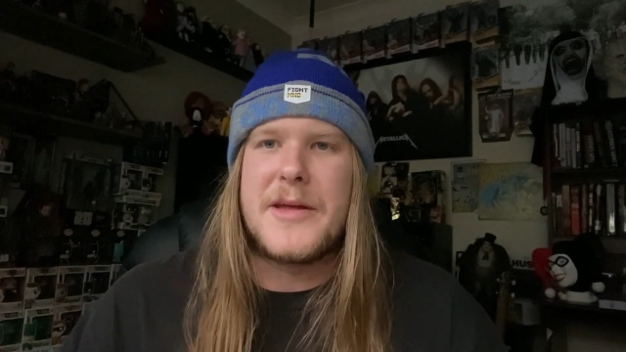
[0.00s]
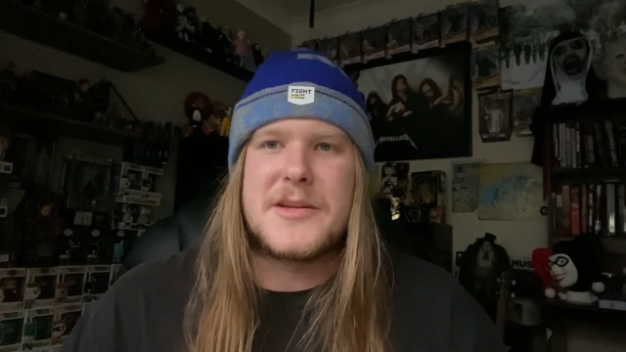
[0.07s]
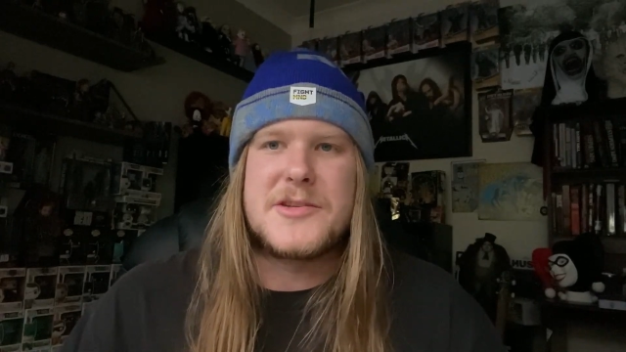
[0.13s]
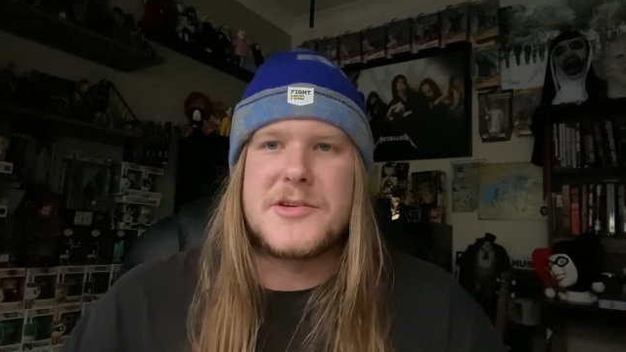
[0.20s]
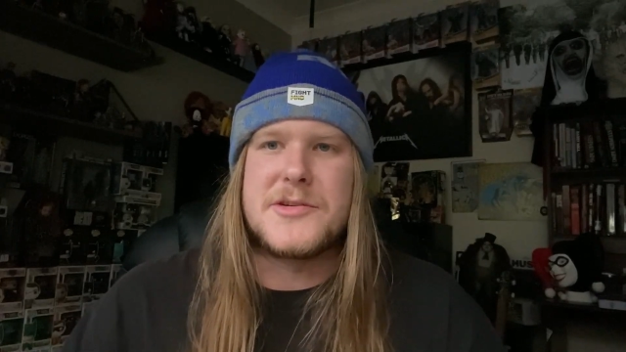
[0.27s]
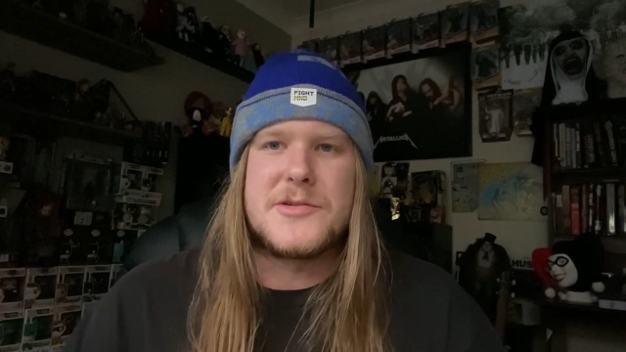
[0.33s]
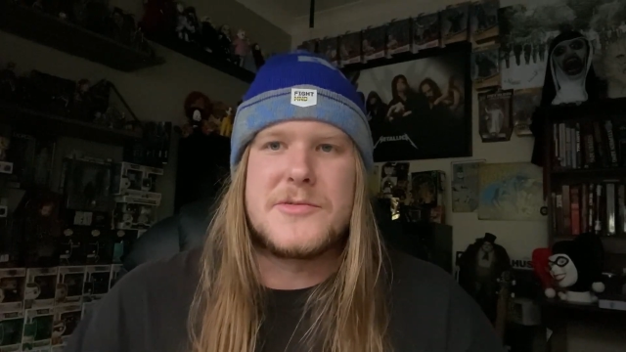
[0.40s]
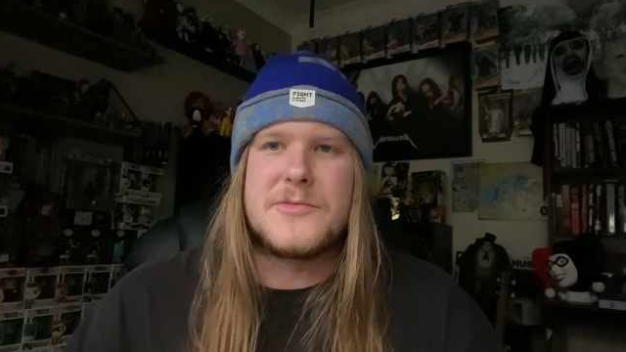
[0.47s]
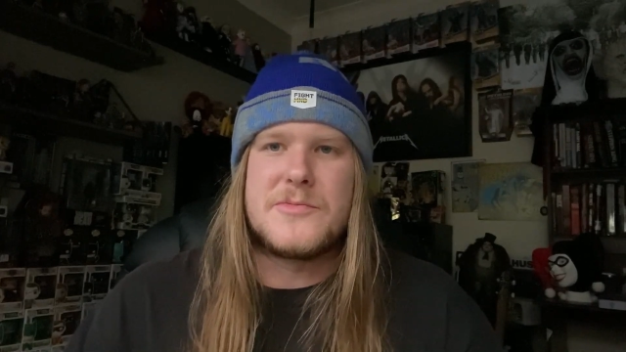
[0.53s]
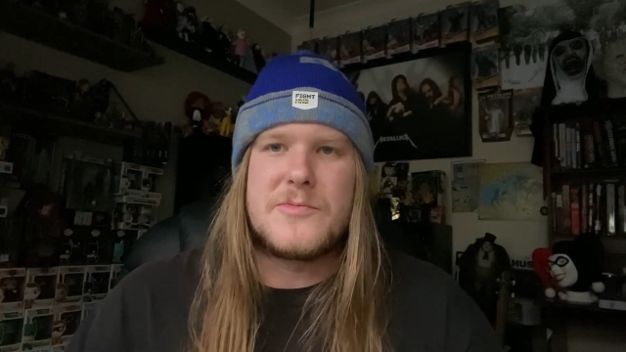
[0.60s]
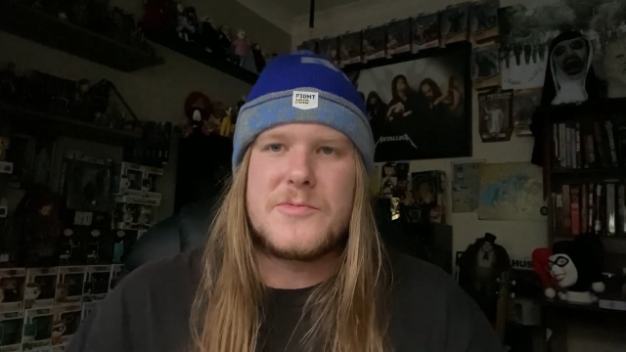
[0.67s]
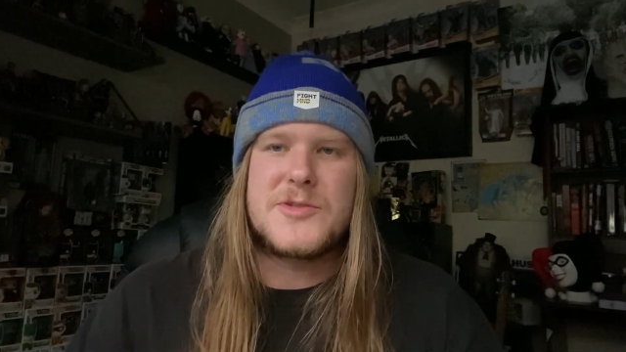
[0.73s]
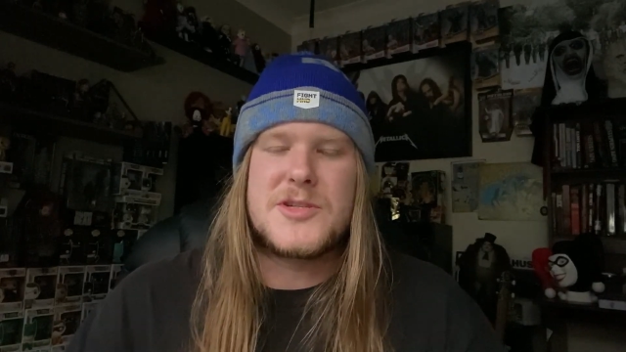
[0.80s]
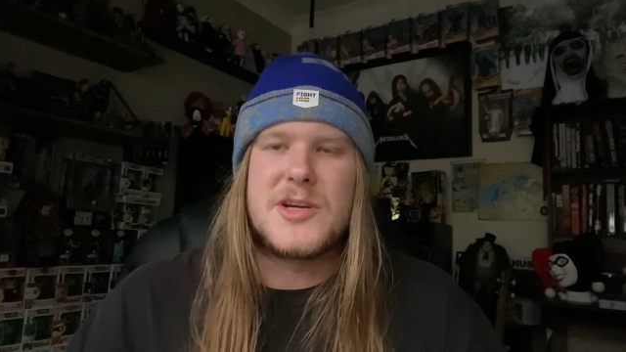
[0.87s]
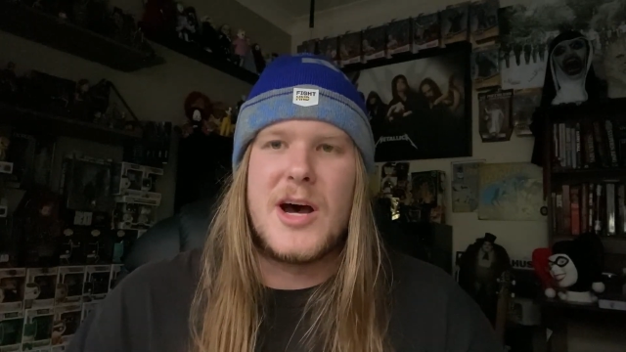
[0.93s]
They're two
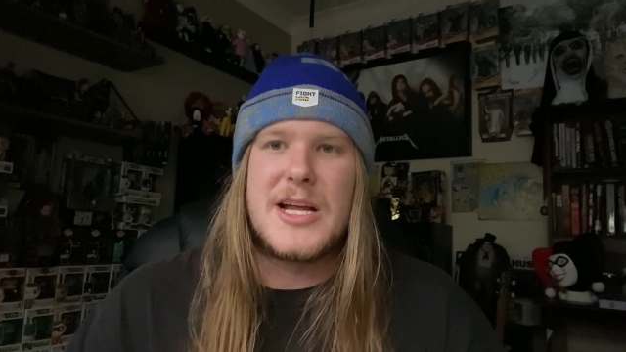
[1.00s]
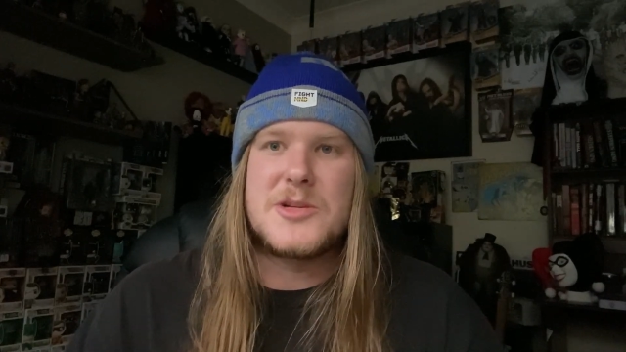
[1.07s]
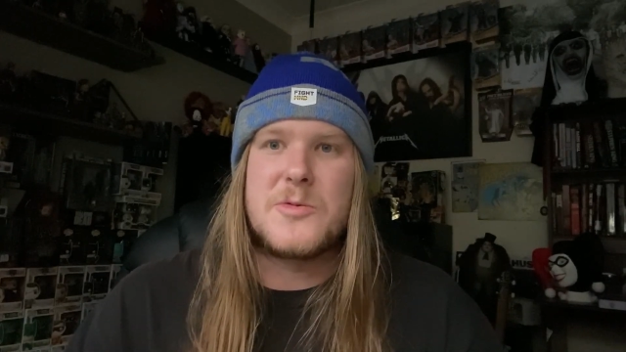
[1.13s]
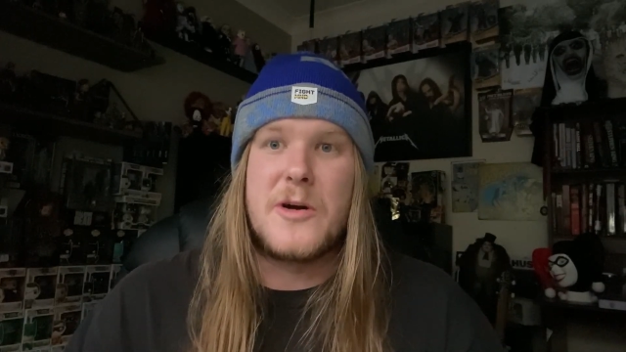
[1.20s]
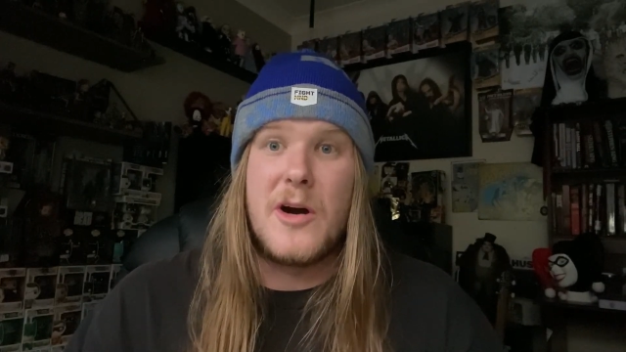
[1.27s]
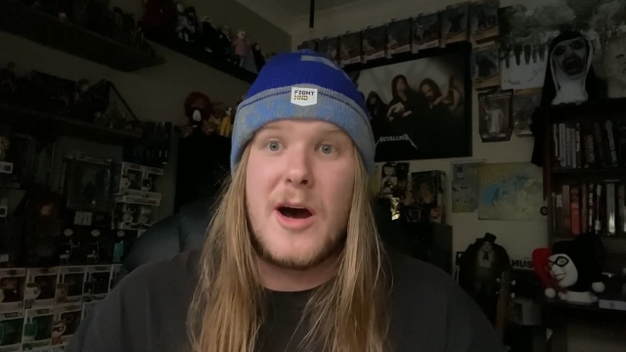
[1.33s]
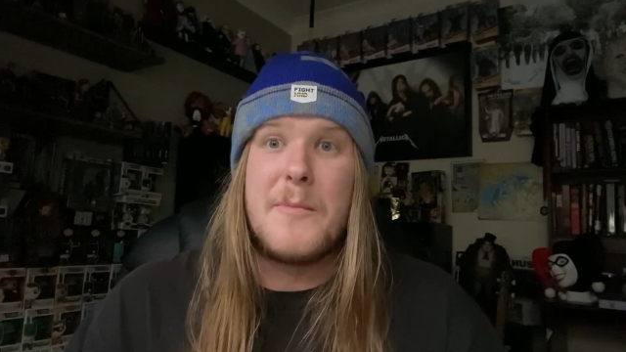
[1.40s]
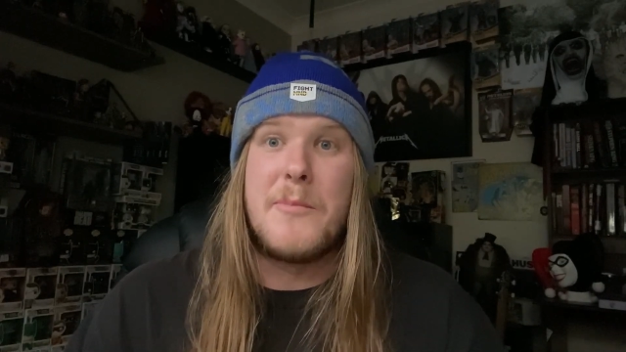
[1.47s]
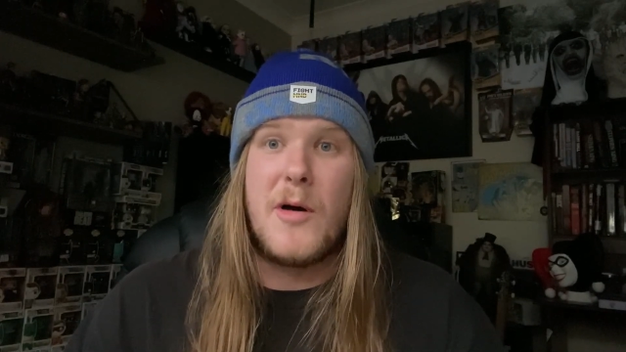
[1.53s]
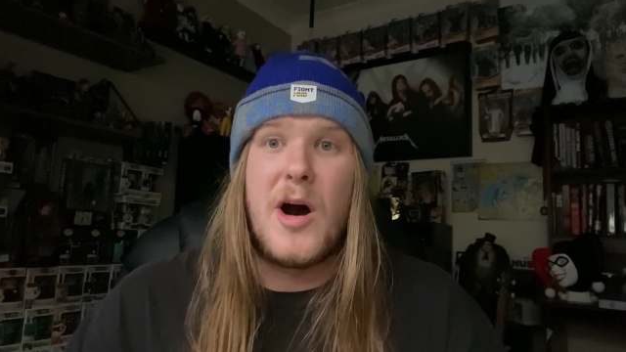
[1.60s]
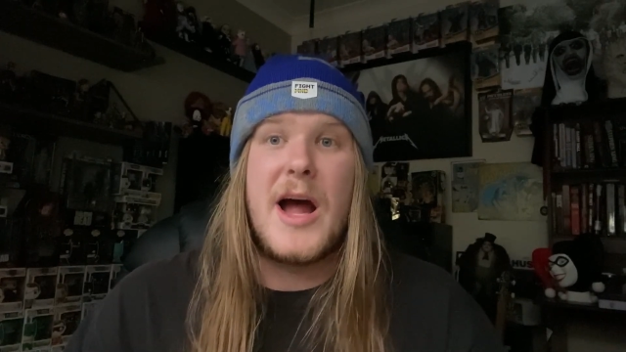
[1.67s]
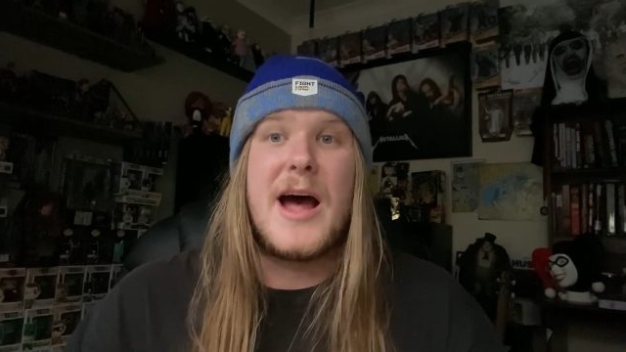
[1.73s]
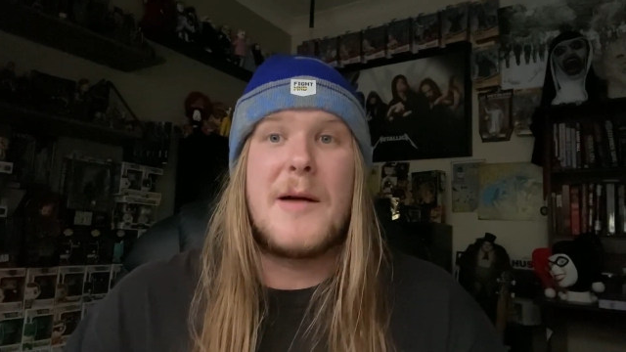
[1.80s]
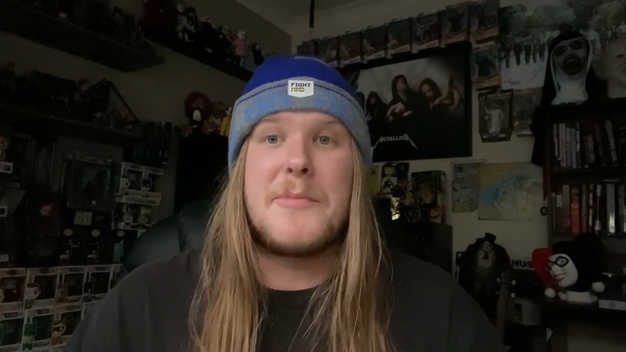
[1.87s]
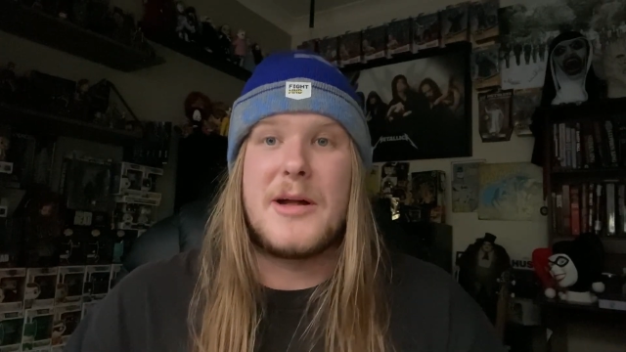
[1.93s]
sites where I
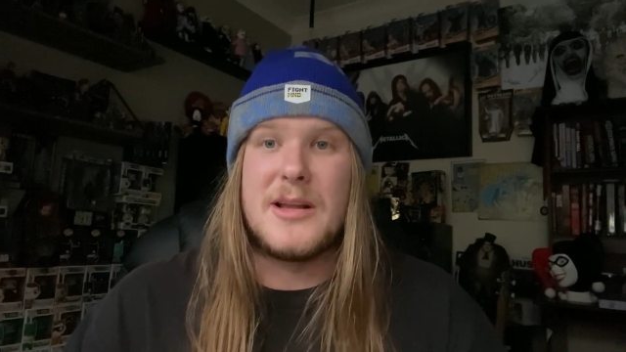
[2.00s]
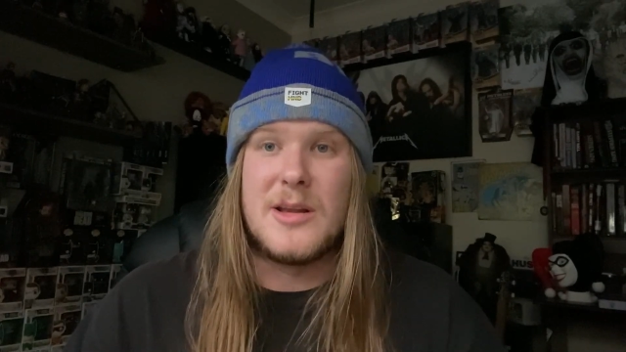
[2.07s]
buy up